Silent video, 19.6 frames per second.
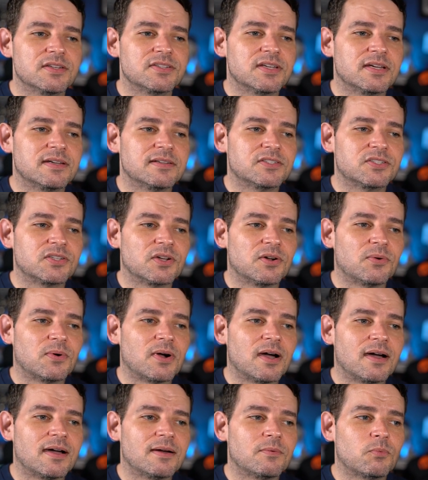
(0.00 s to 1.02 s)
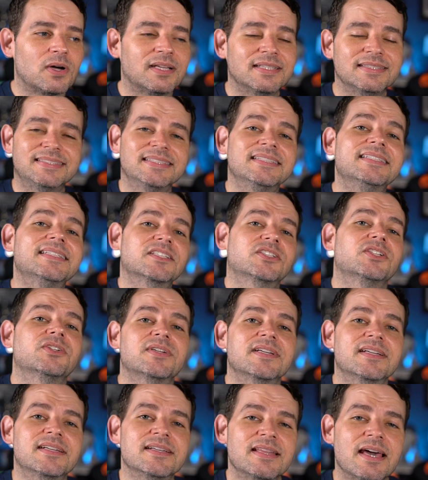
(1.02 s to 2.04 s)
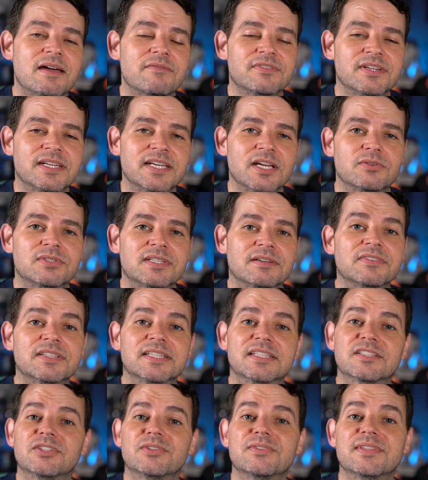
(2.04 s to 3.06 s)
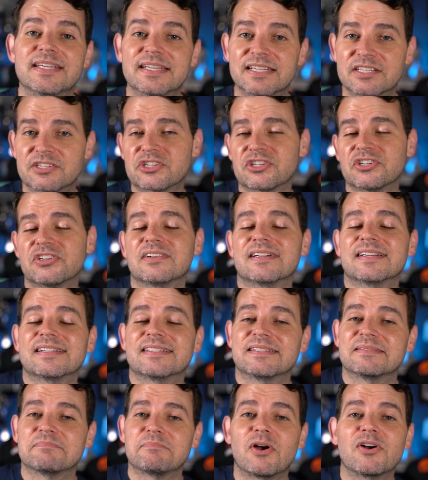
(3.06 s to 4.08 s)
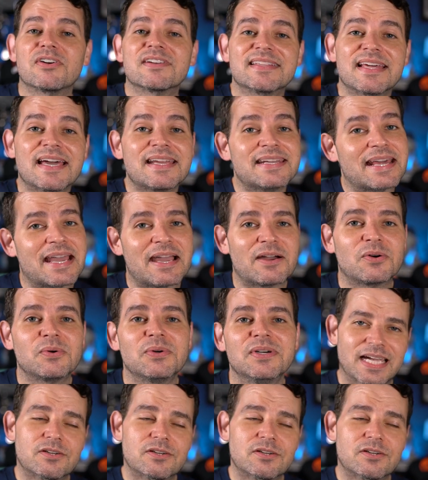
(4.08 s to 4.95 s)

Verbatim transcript: Uh, so uh, while I didn't include it in that video, definitely include the Hitcher as part of that now.